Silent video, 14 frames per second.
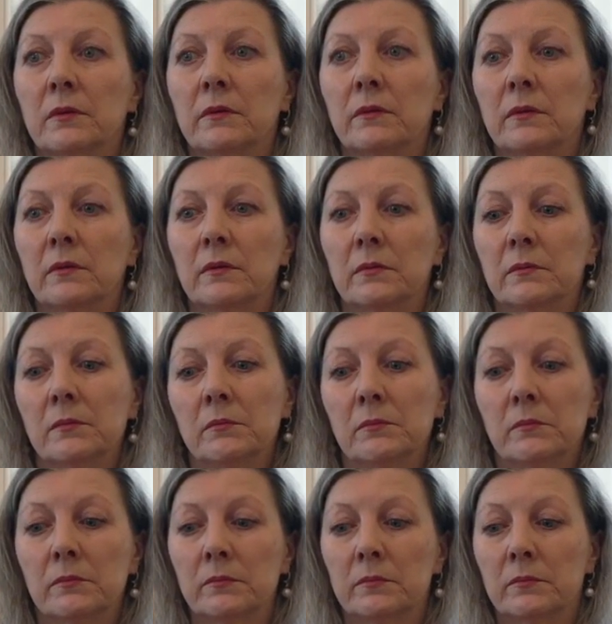uh,
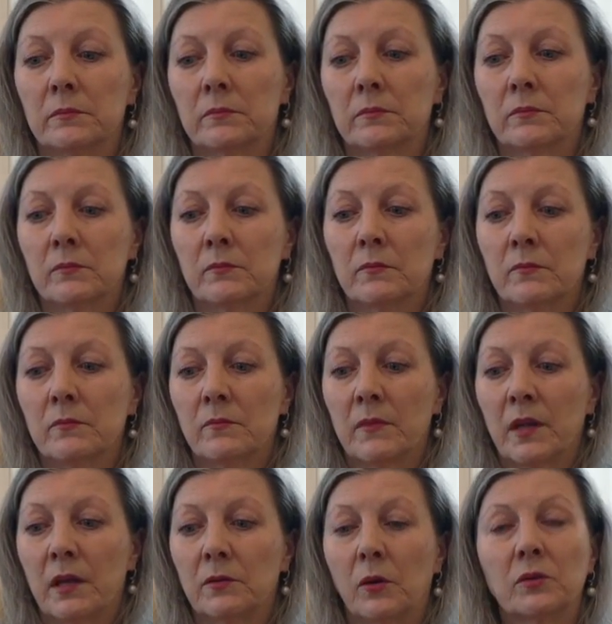um,
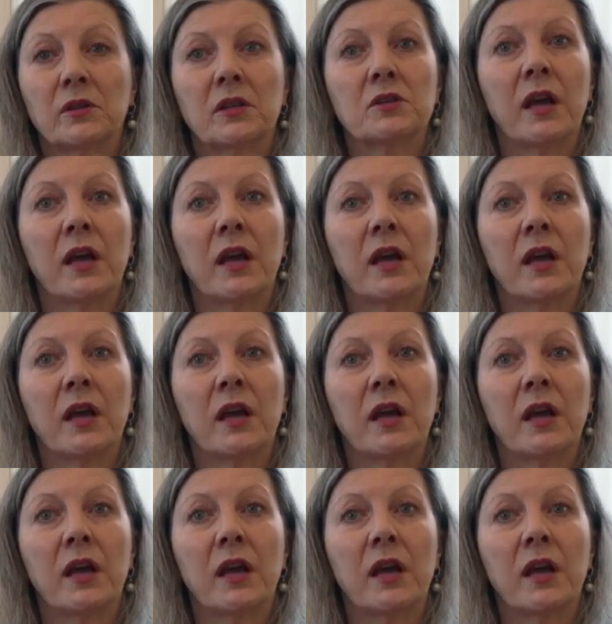not a